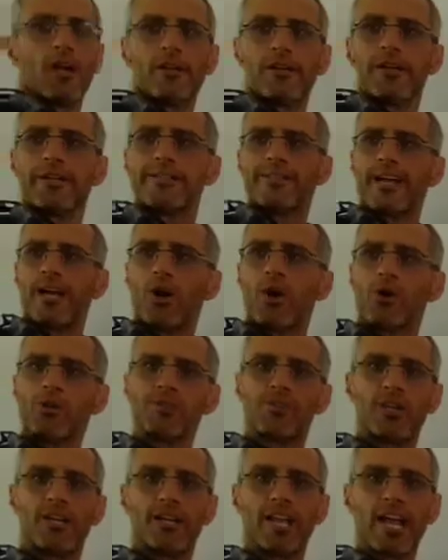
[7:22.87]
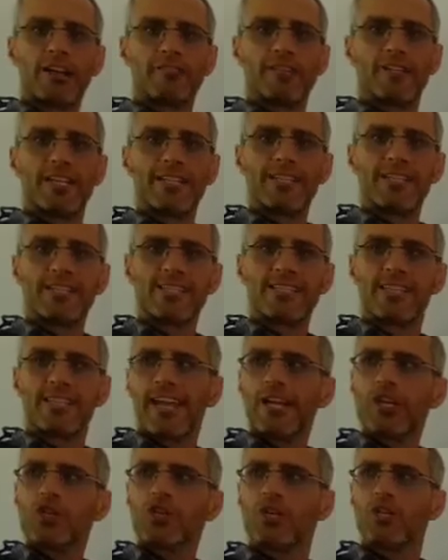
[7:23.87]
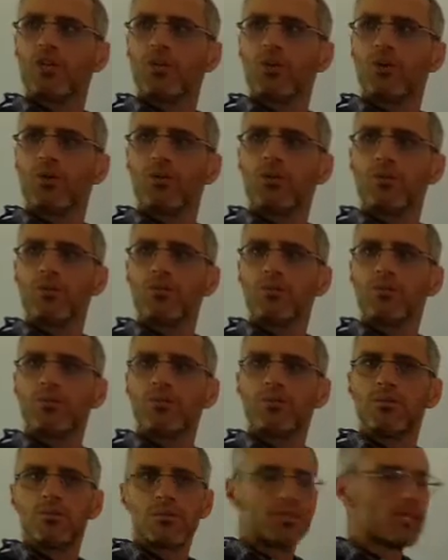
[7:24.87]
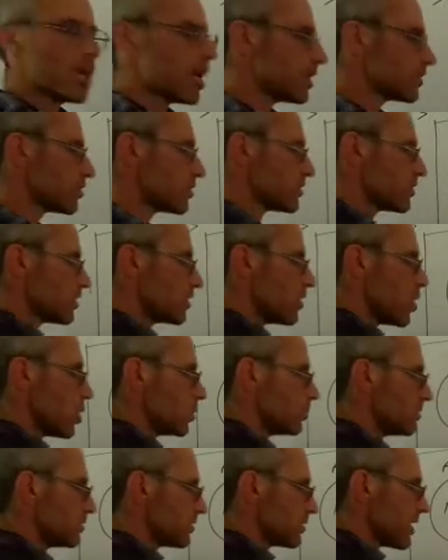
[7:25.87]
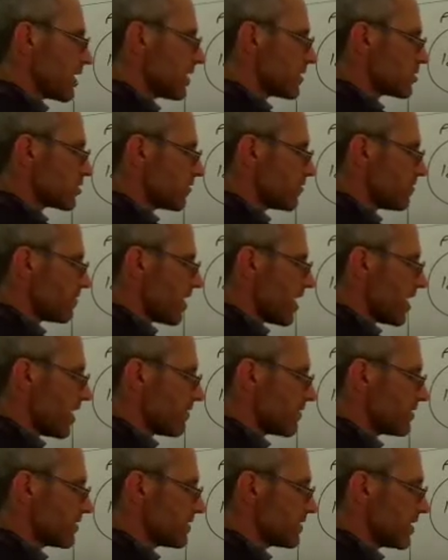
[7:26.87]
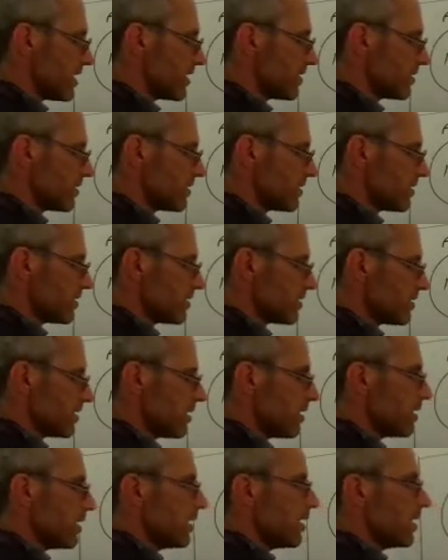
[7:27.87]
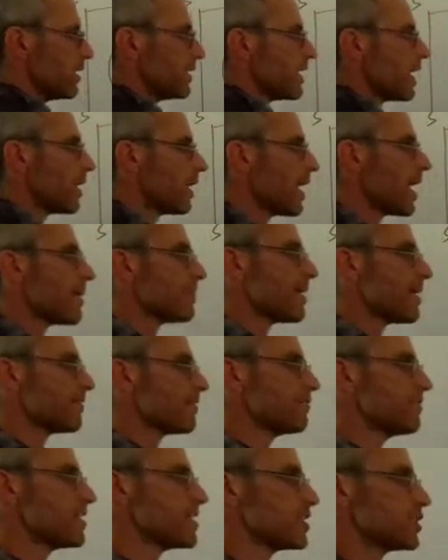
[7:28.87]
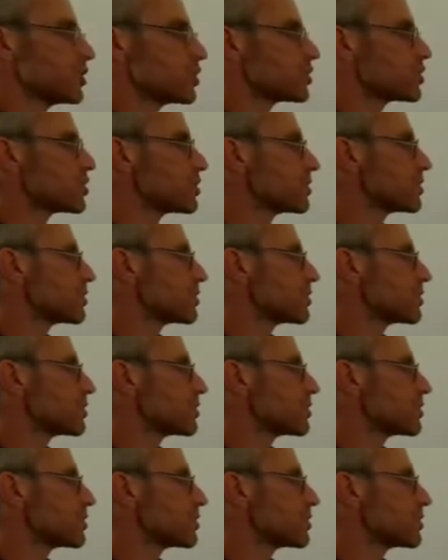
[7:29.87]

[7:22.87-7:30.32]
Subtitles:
Is that also going to have an intersection? Or? No, just at home. Okay, so 5 and 10. Now, am I finished?